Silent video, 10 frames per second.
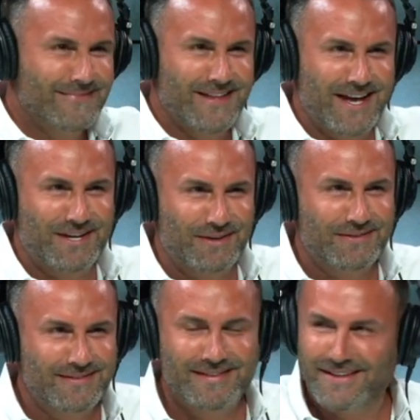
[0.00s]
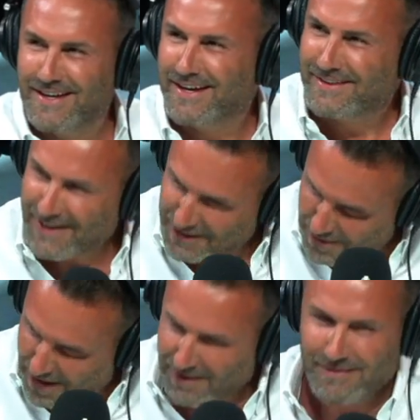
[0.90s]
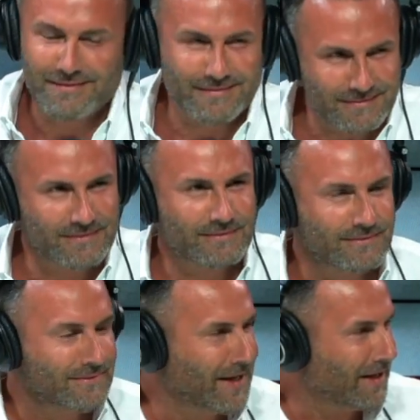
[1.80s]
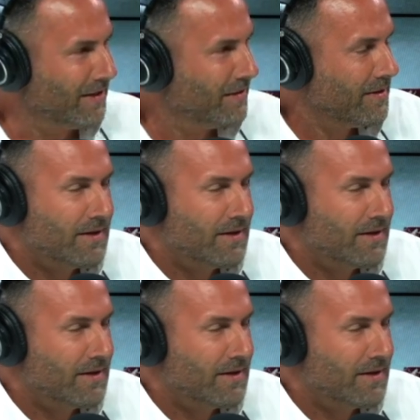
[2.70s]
Thank you. Thank you all. Thank you.